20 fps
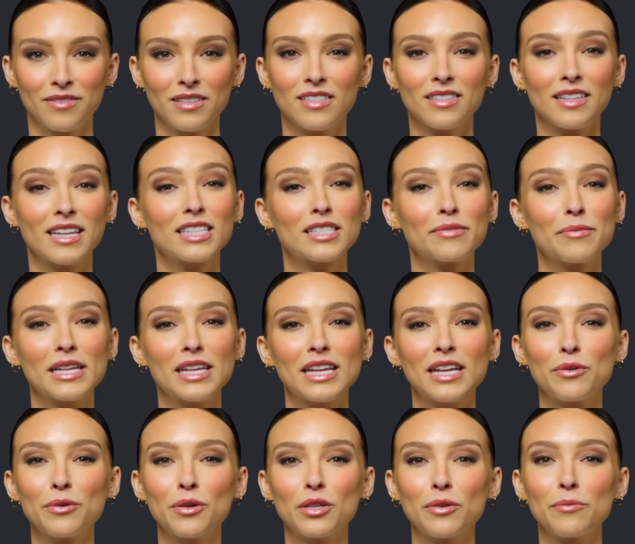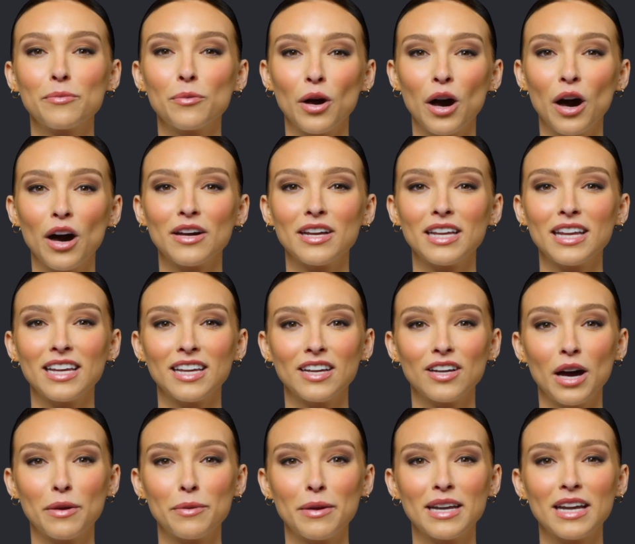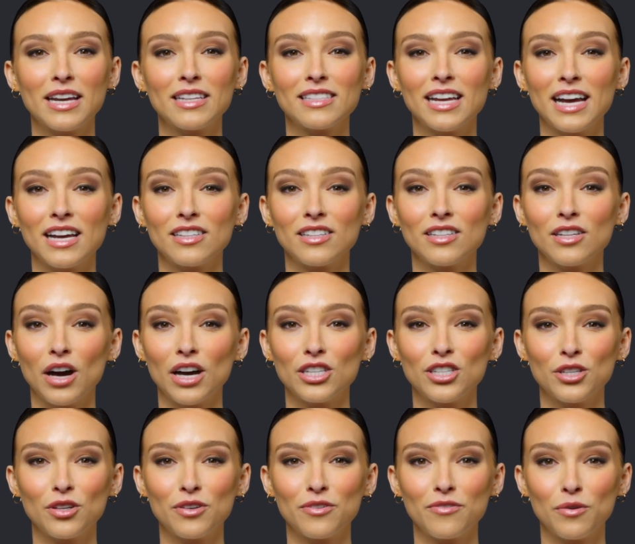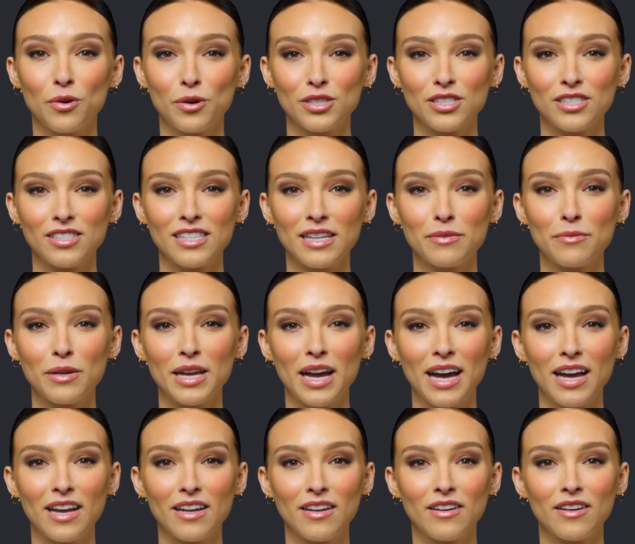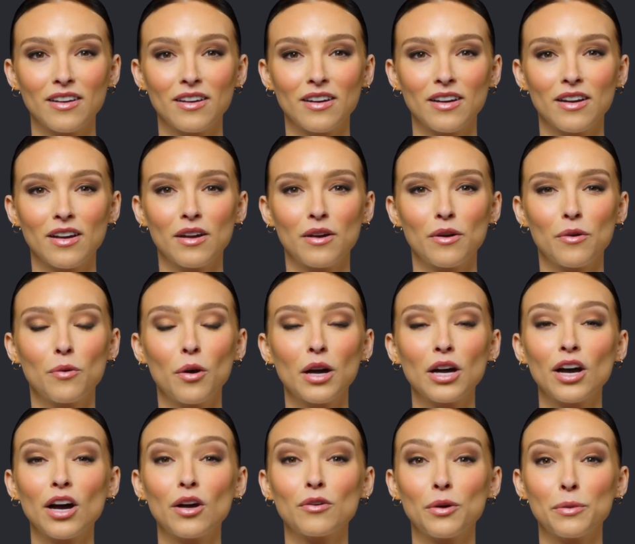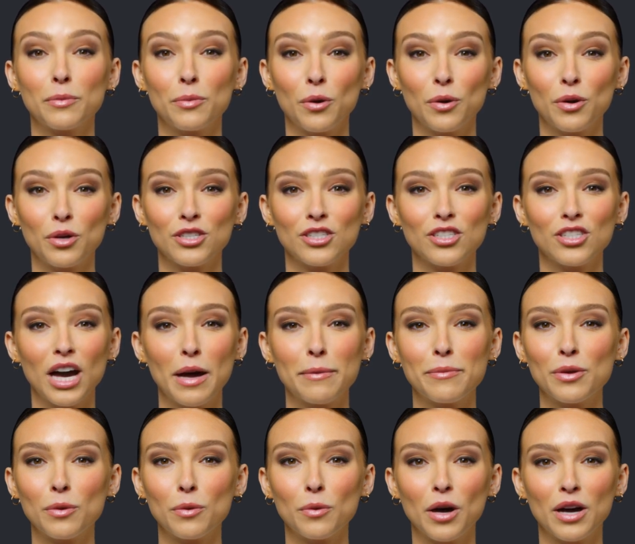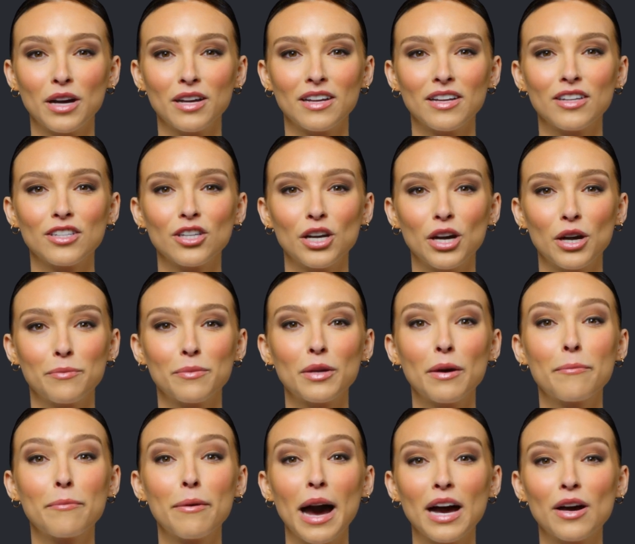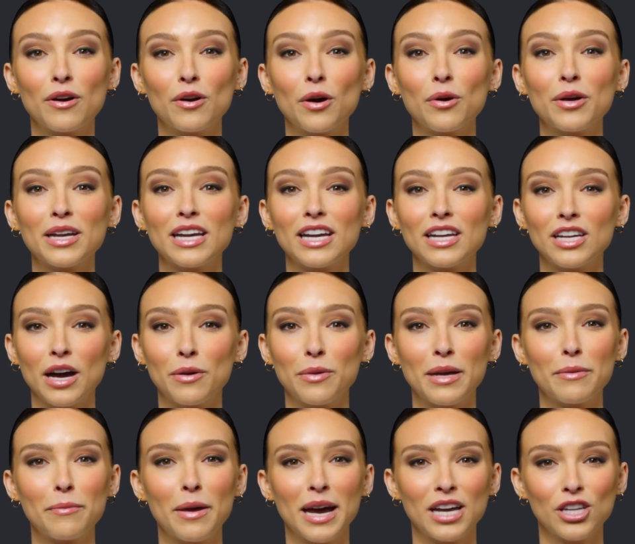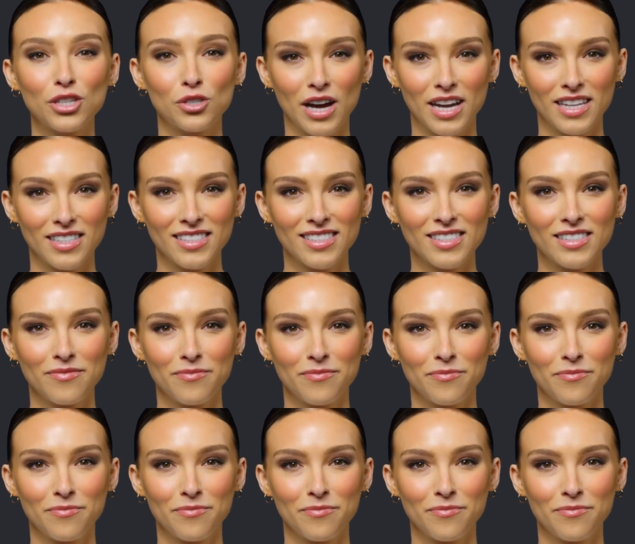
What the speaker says: Let's begin with the broad economic and technological forces at play, what our report's Chapter 1 termed macroeconomic megatrends.